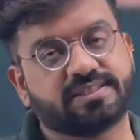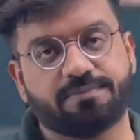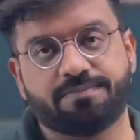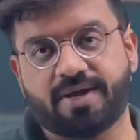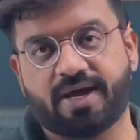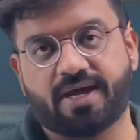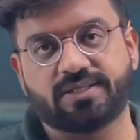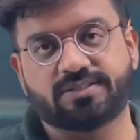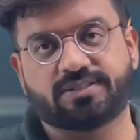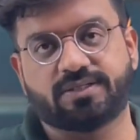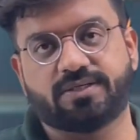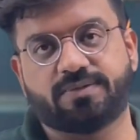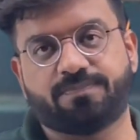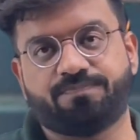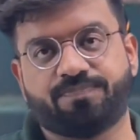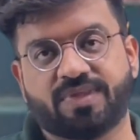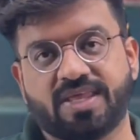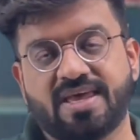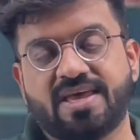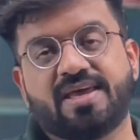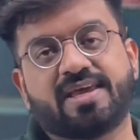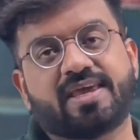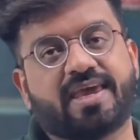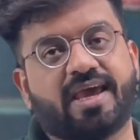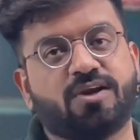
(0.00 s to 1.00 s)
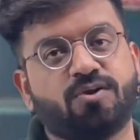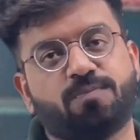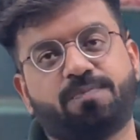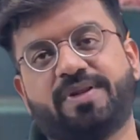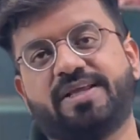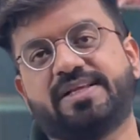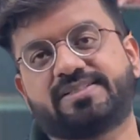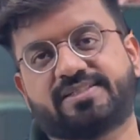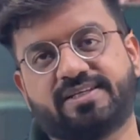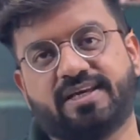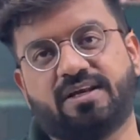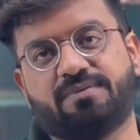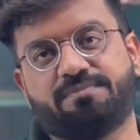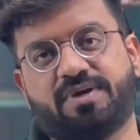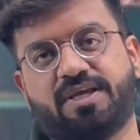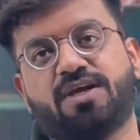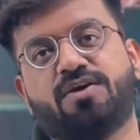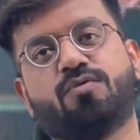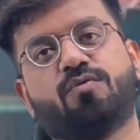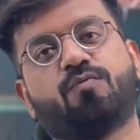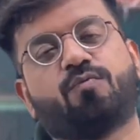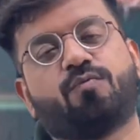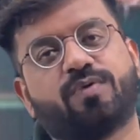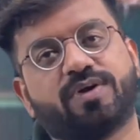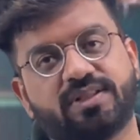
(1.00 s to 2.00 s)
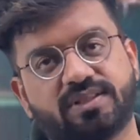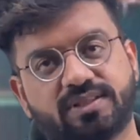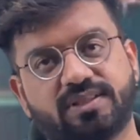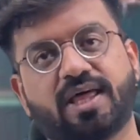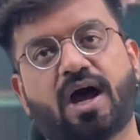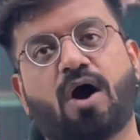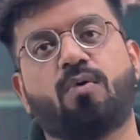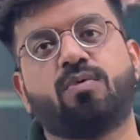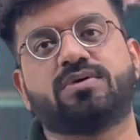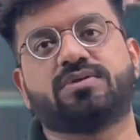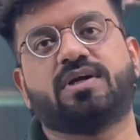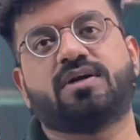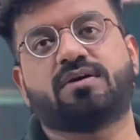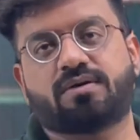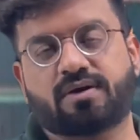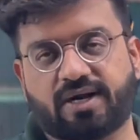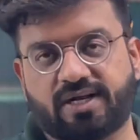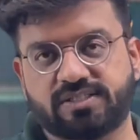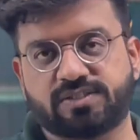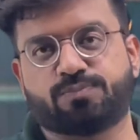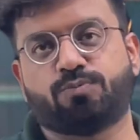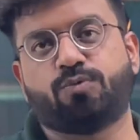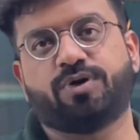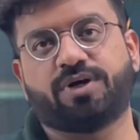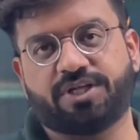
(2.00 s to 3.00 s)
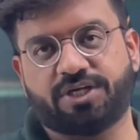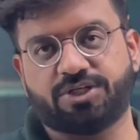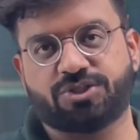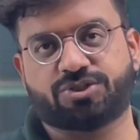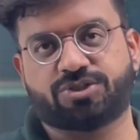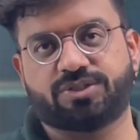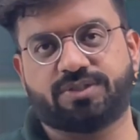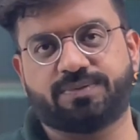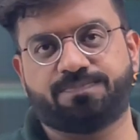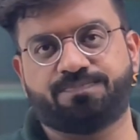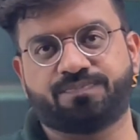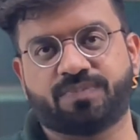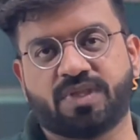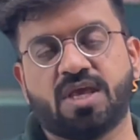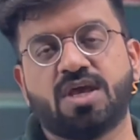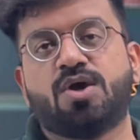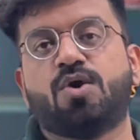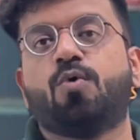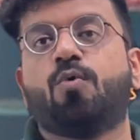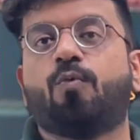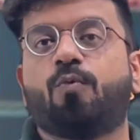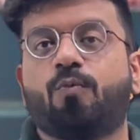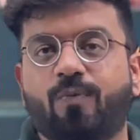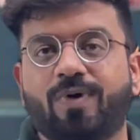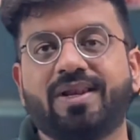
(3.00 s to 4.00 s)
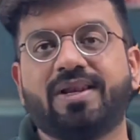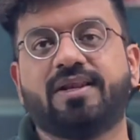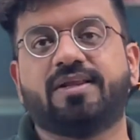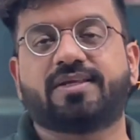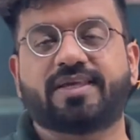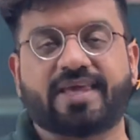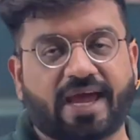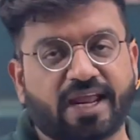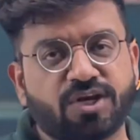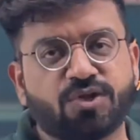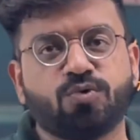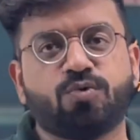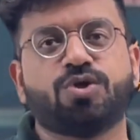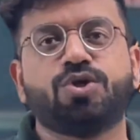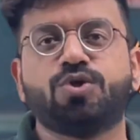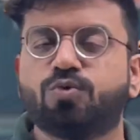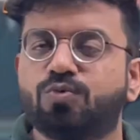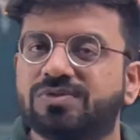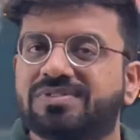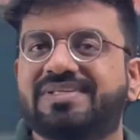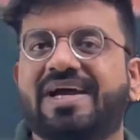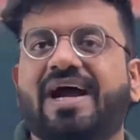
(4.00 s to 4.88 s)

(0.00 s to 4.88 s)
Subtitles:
imagine, can you please tell me, without the transportation, can you use